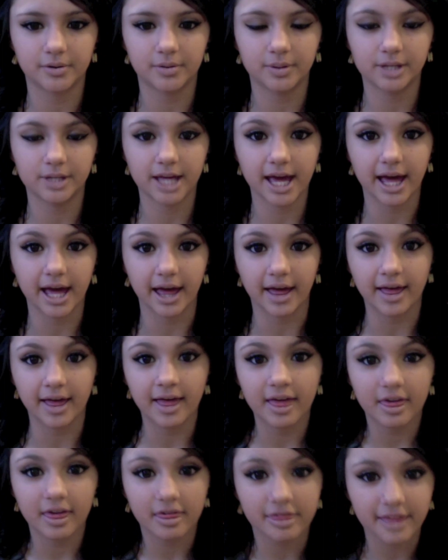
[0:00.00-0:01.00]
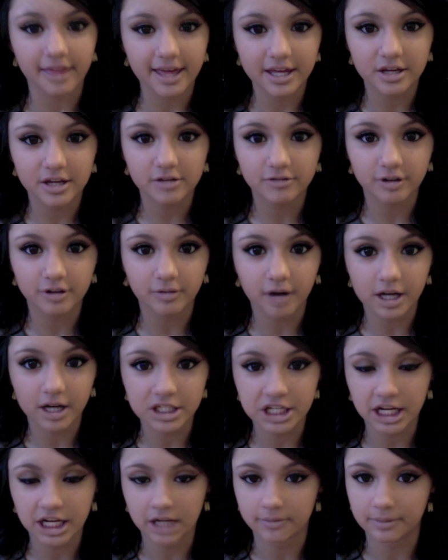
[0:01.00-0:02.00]
yeah. Thank you for
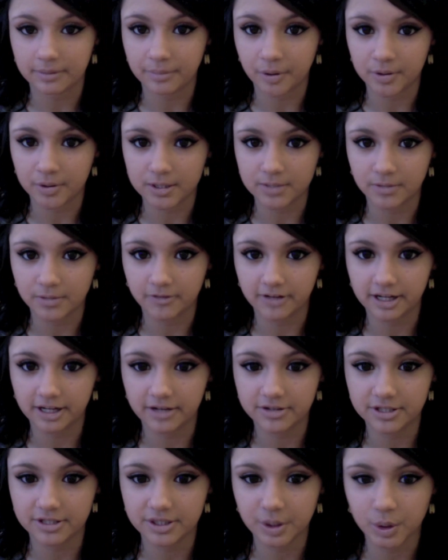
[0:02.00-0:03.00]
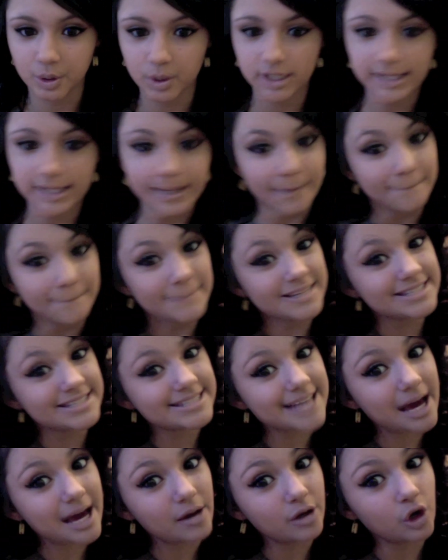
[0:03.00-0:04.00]
watching. I'll be posting more videos soon. Peace
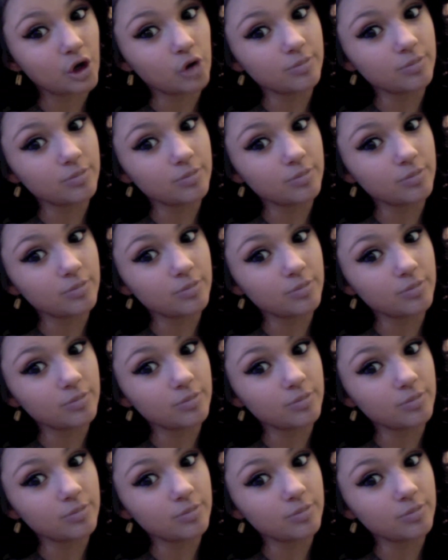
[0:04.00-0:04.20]
out, home